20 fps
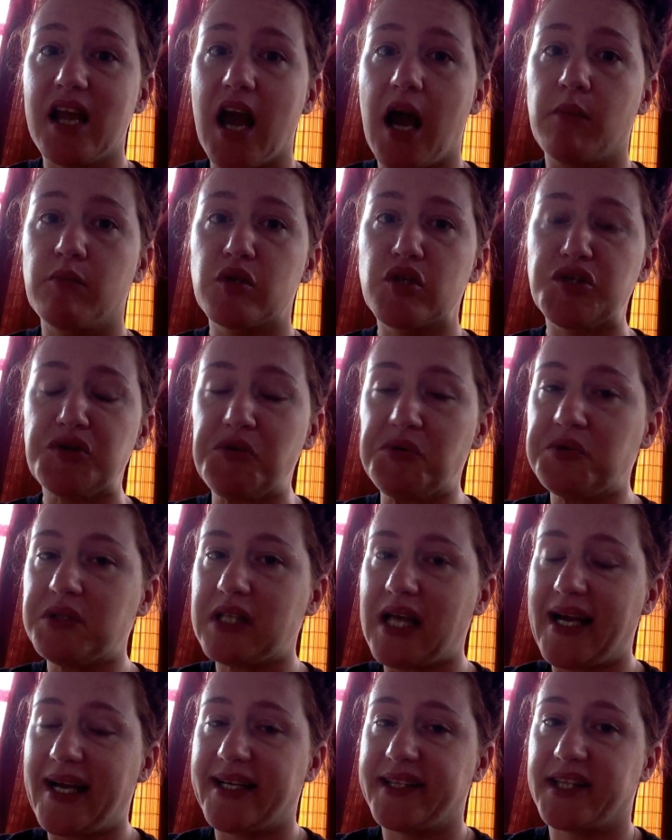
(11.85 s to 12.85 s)
I'm so
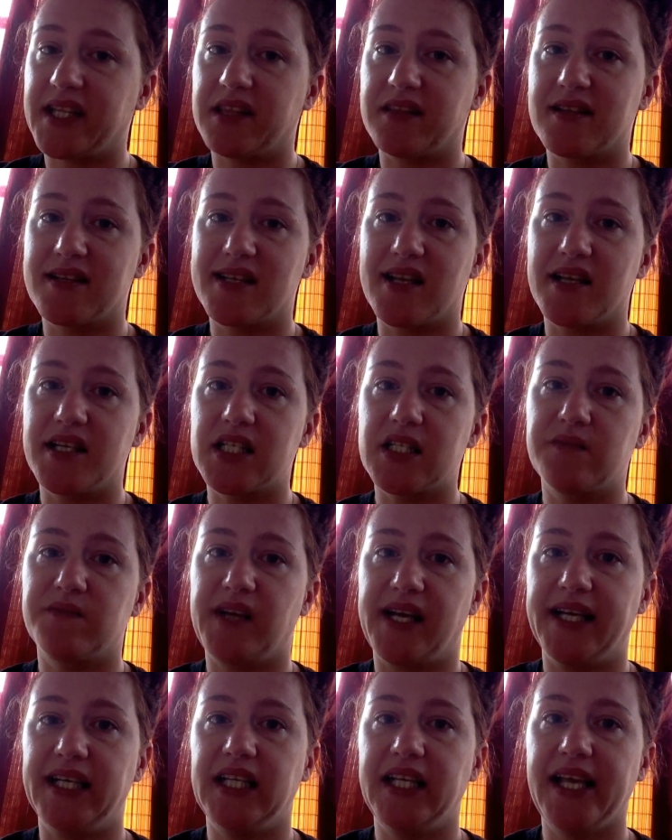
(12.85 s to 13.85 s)
glad that the sun is
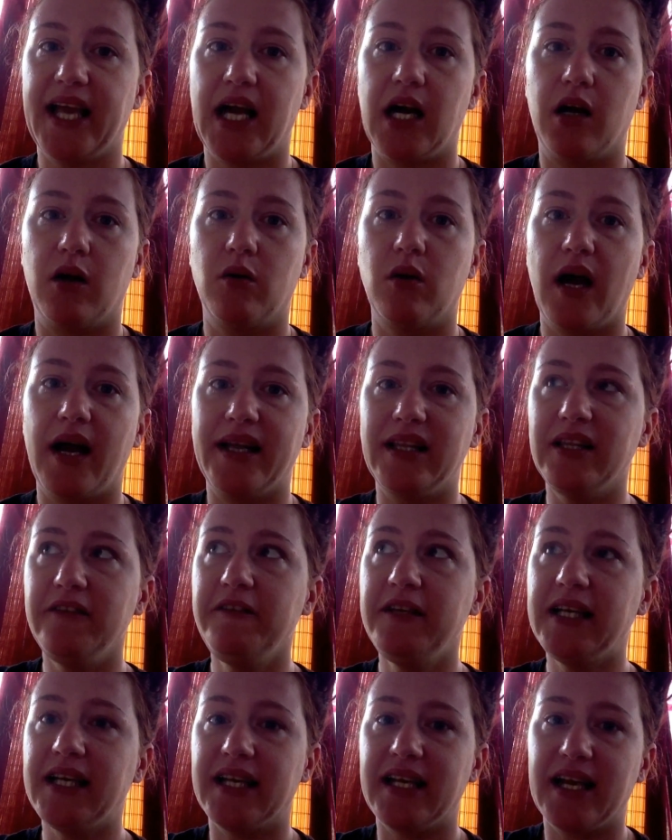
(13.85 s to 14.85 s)
finally out. I live
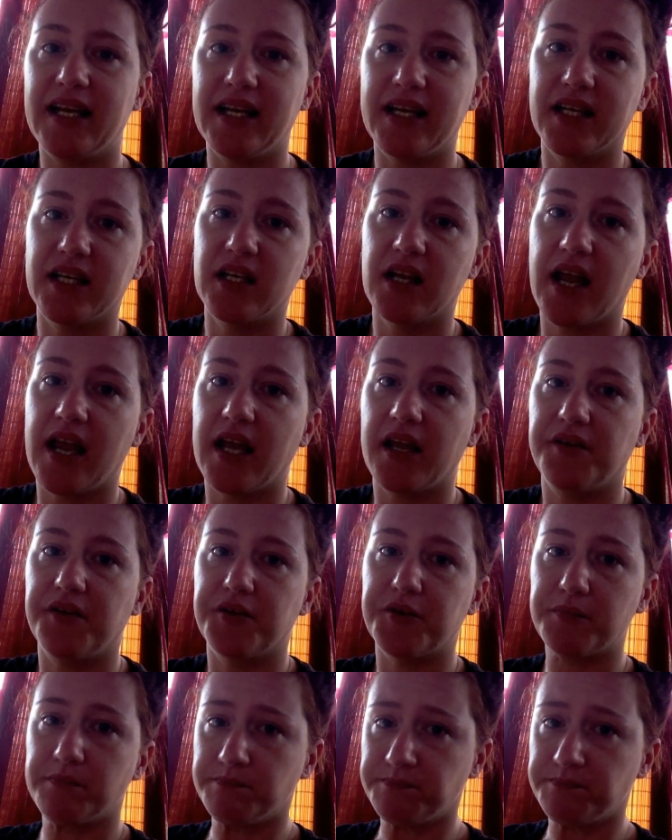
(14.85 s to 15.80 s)
in Connecticut and